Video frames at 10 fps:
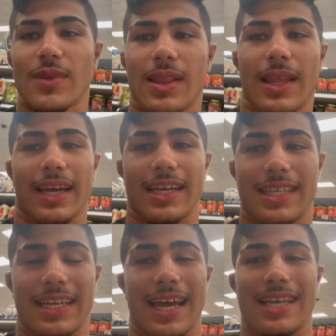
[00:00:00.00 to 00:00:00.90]
Like I
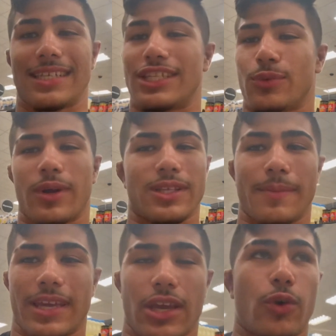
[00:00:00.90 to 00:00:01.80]
said, guys, I just wanted to
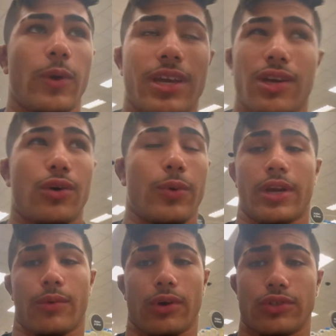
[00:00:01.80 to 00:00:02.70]
make a quick
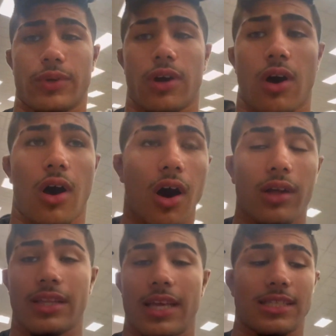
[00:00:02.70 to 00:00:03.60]
grocery haul
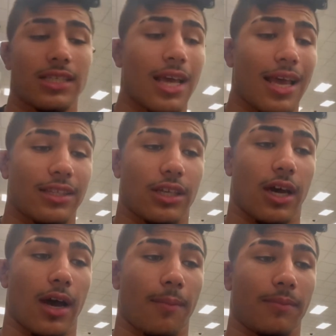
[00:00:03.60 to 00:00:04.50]
on this
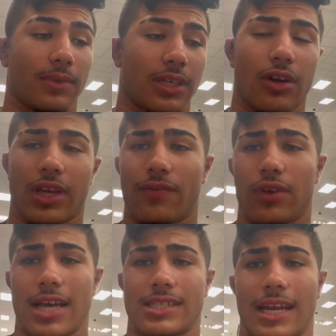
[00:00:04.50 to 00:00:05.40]
to, you know, give you
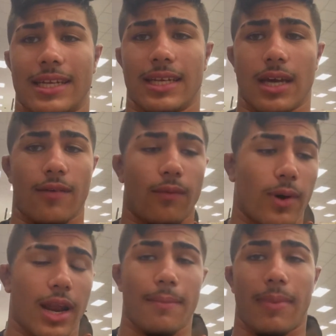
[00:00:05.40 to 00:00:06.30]
guys an idea of
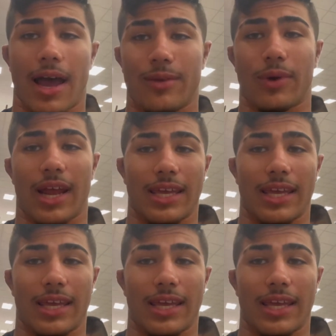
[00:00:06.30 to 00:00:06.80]
what I buy and what I